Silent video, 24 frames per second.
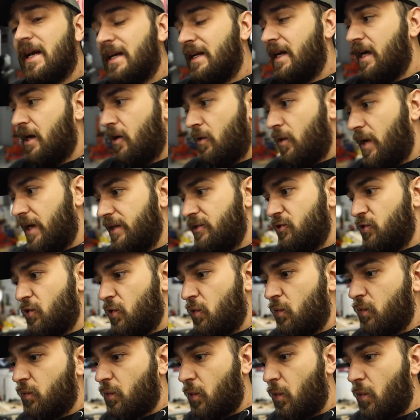Now, I
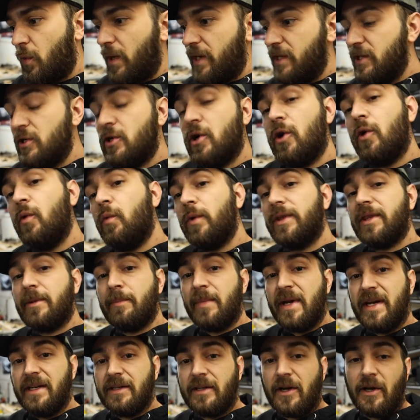don't quite know what the
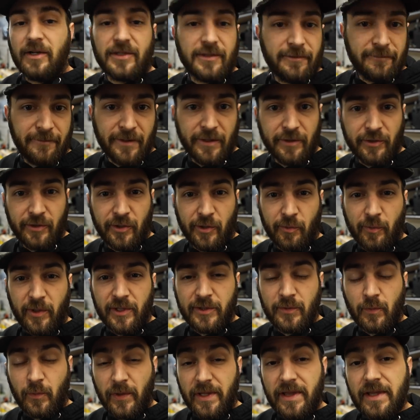main cause of failure
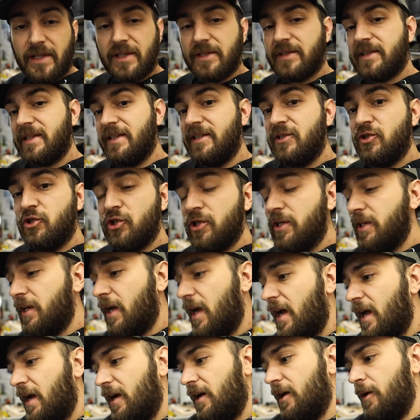was with this engine.
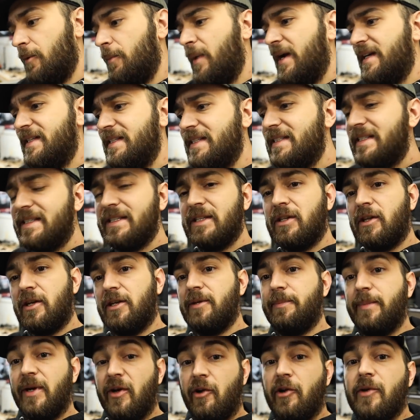I did see a
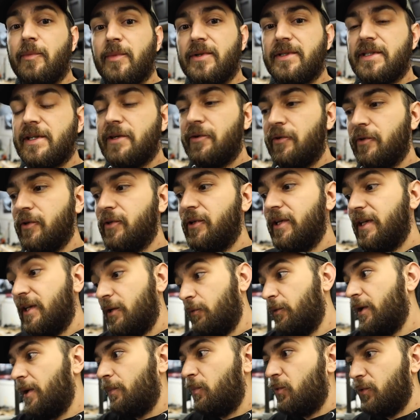lot of bearing material in
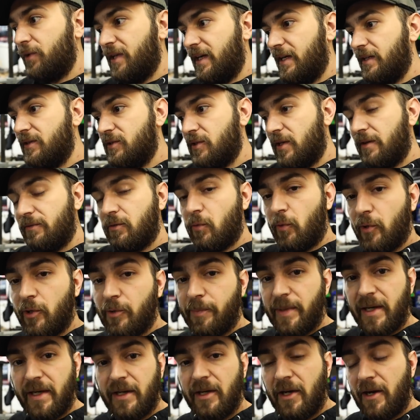it when I pulled the heads off, the
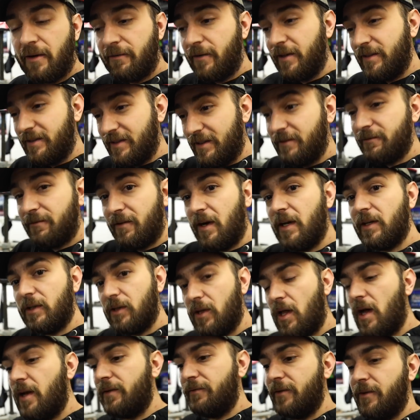oil pan off. I did find a
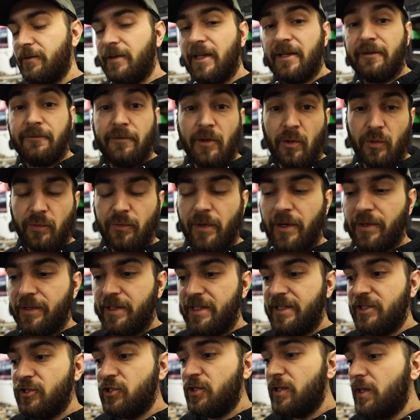lot of it like floating around
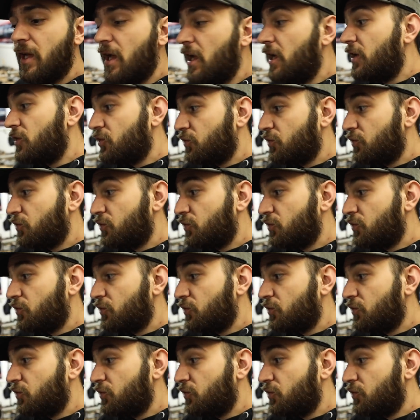the engine.